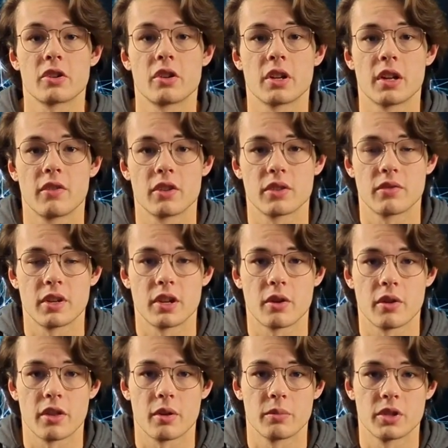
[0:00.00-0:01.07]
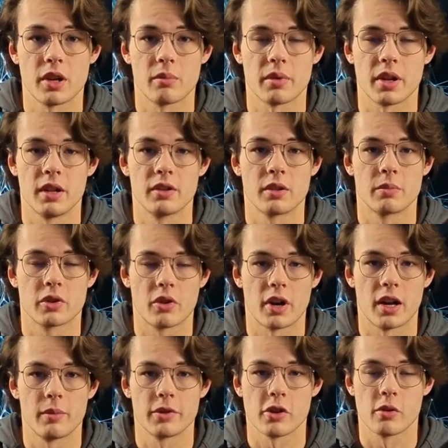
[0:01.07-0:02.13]
sure to give this video a thumbs up and
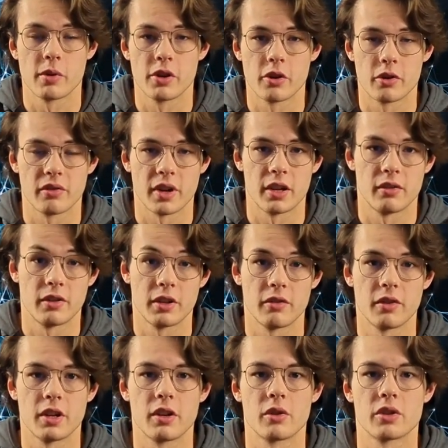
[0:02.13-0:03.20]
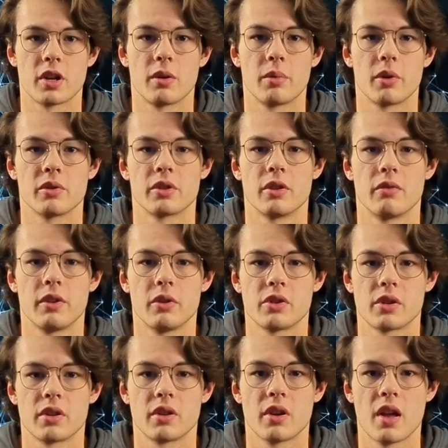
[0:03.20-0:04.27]
subscribe so you'll be notified of any videos I post in the
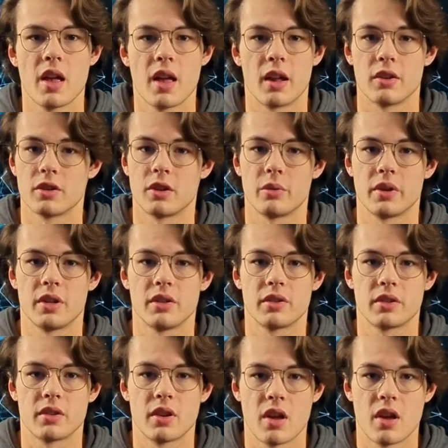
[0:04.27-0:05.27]
future. As always,